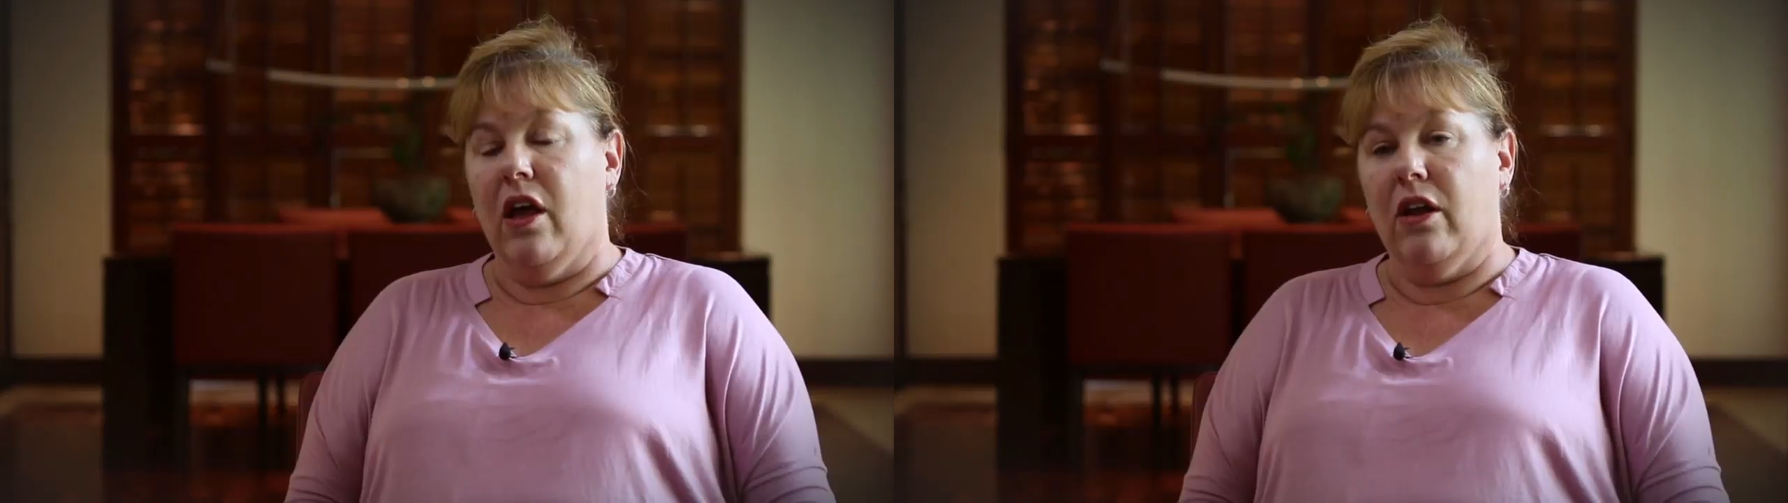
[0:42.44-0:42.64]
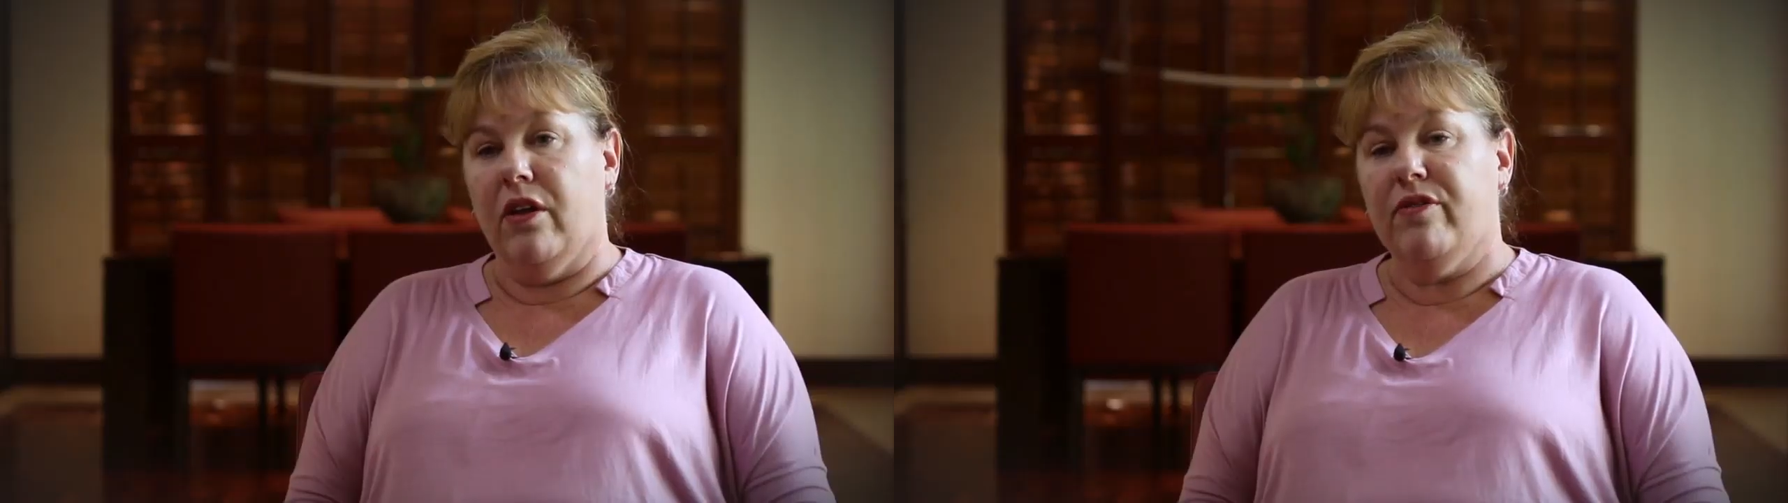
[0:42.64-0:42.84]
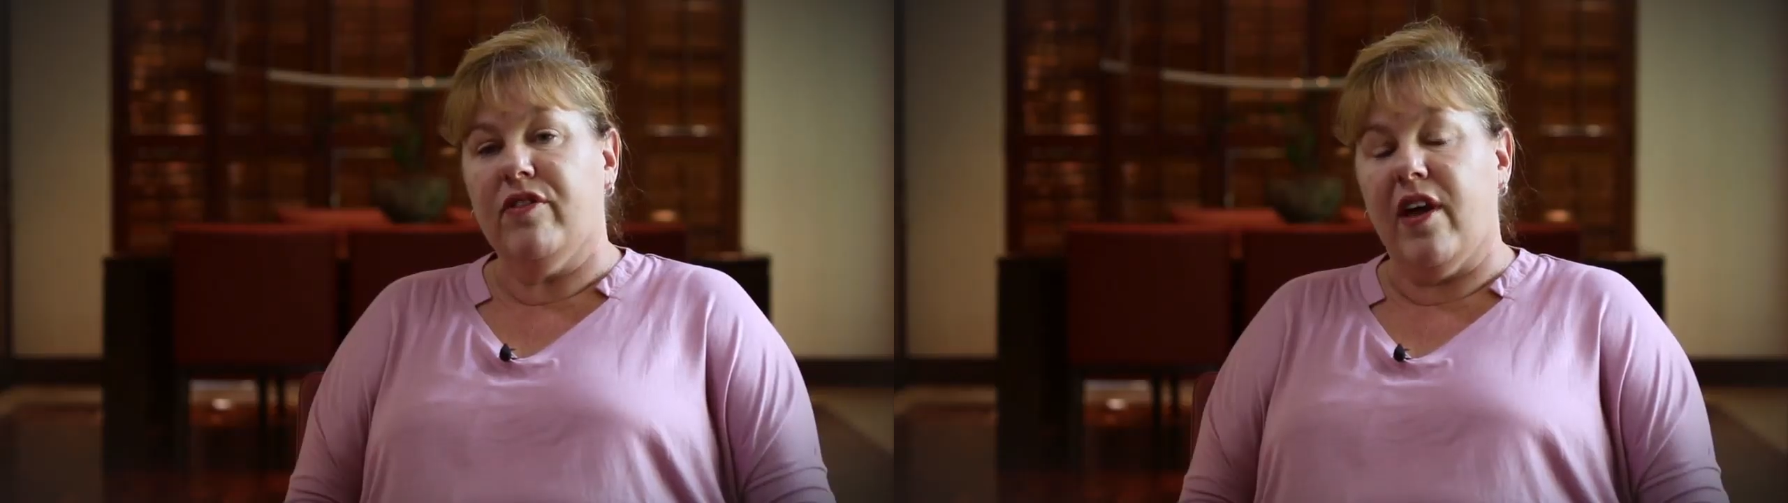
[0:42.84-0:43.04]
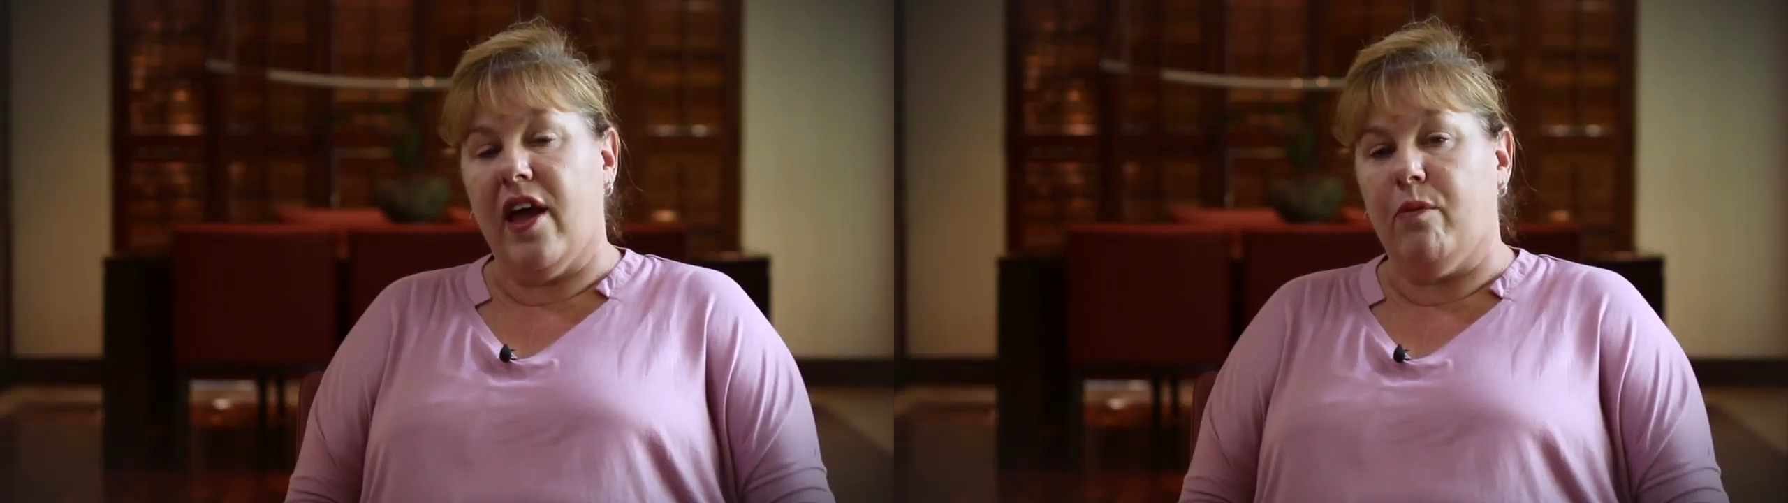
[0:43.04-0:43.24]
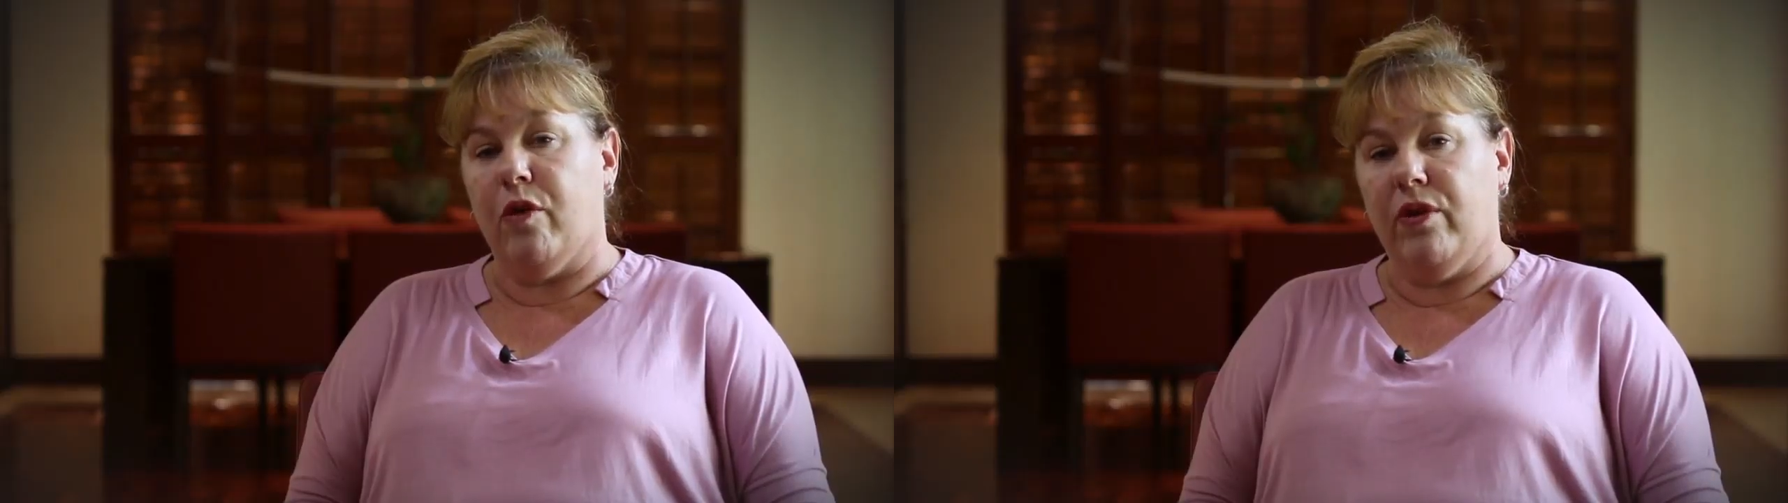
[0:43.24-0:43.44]
a lot of
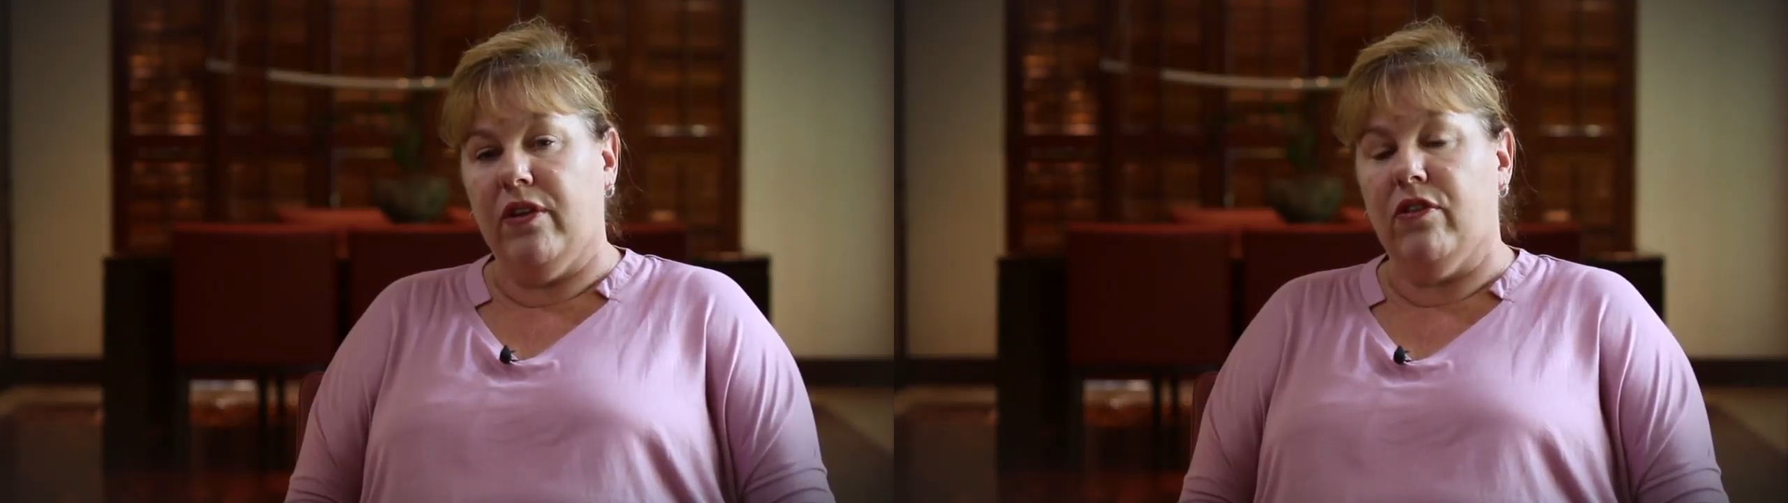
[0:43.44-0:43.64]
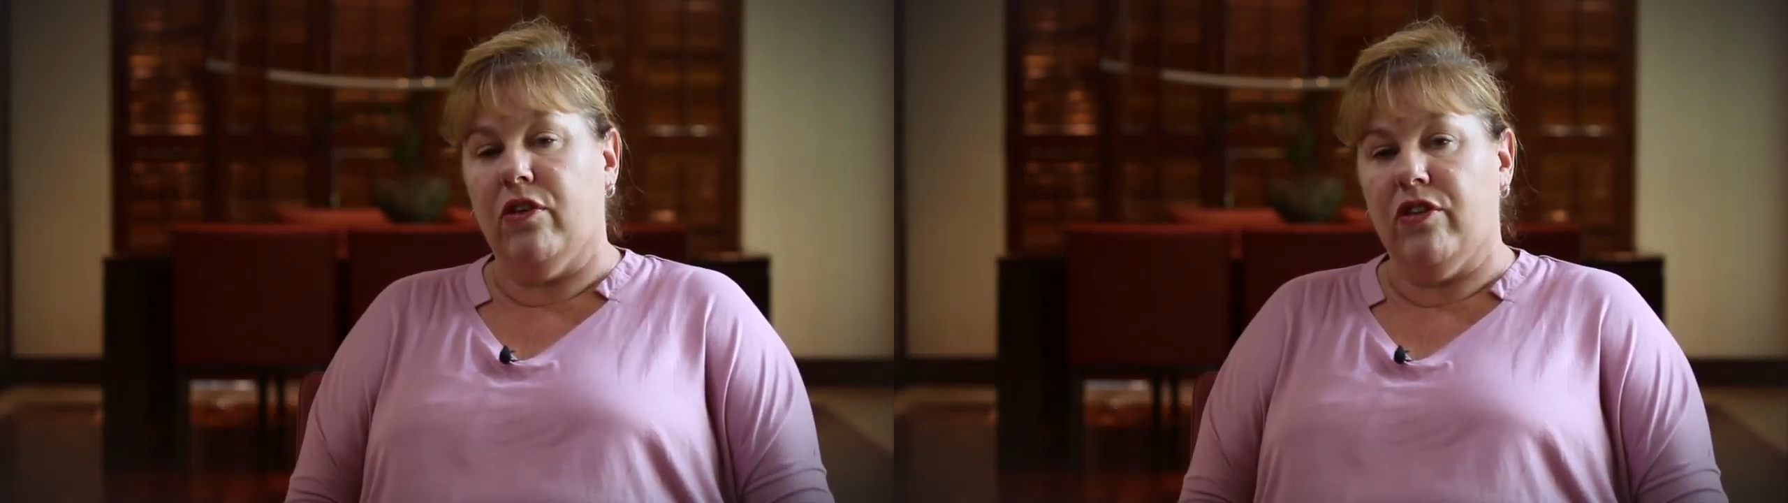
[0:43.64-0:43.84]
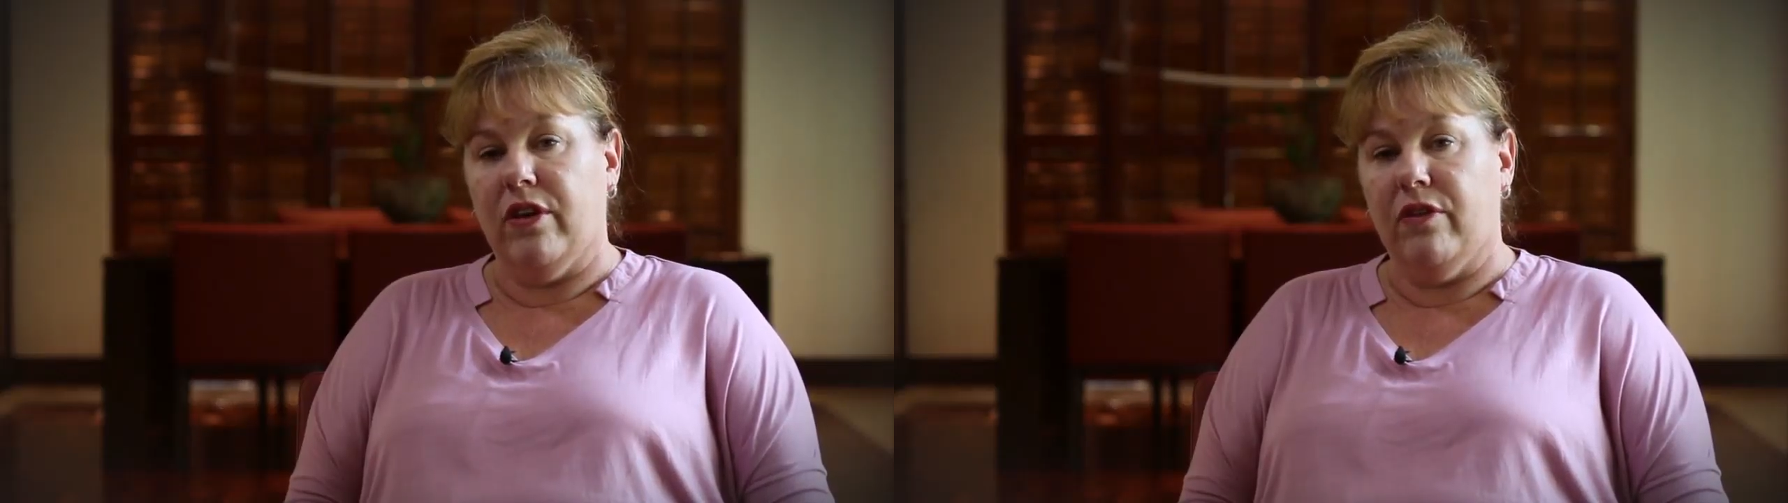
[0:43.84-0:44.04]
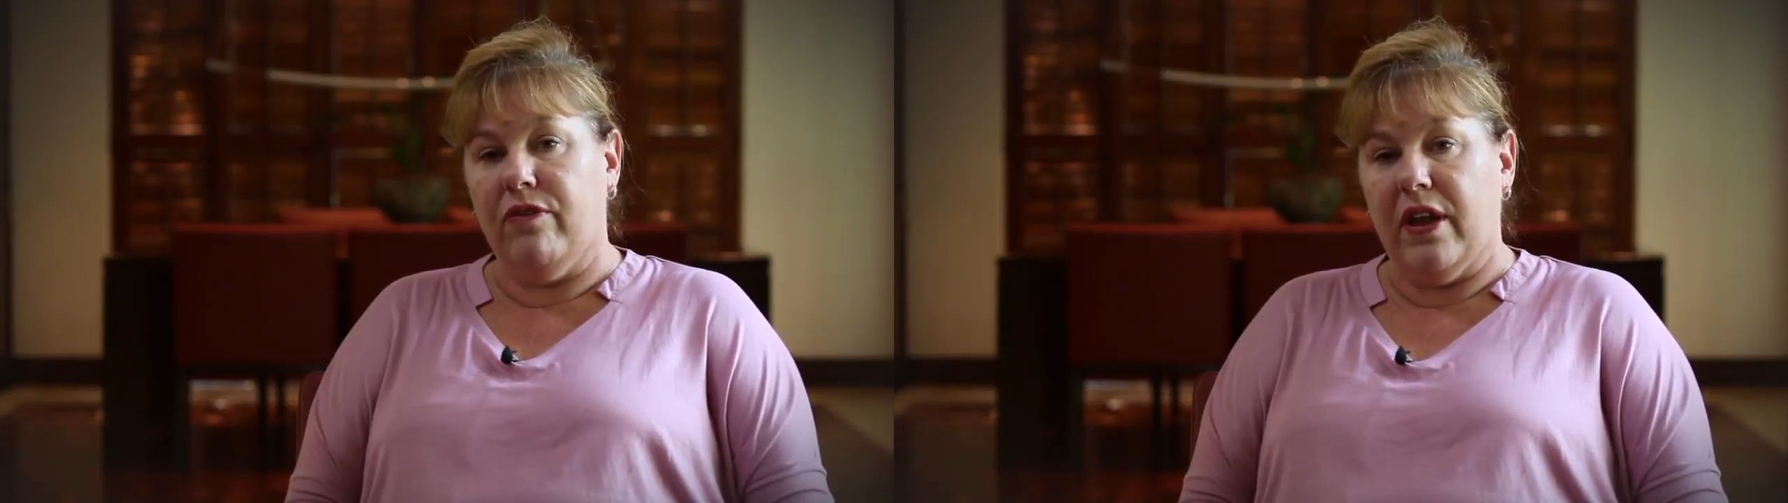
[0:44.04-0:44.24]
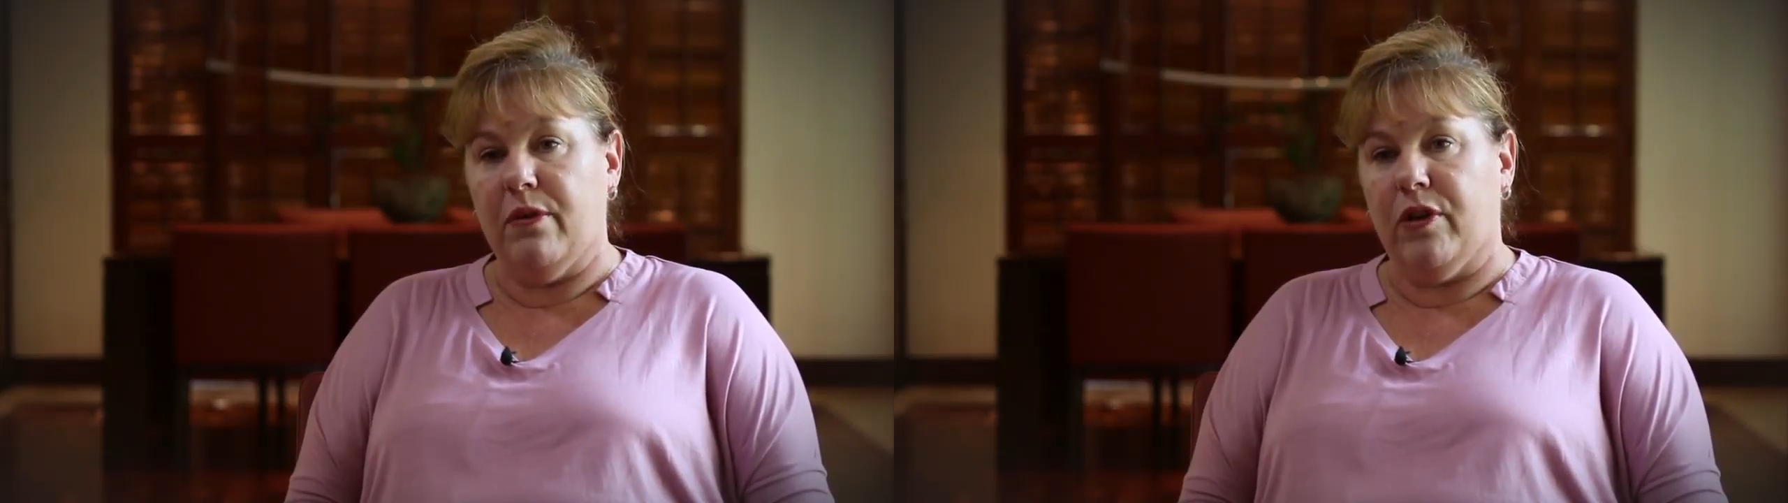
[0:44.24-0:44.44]
time on research and
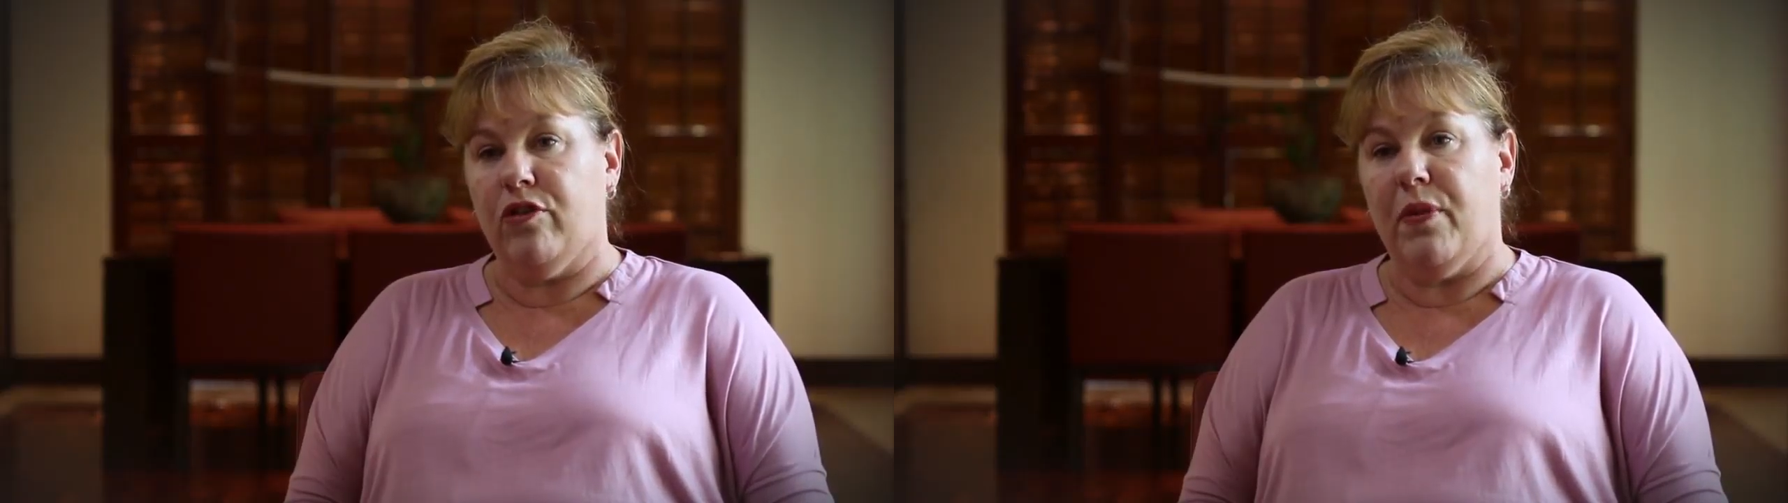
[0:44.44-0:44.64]
development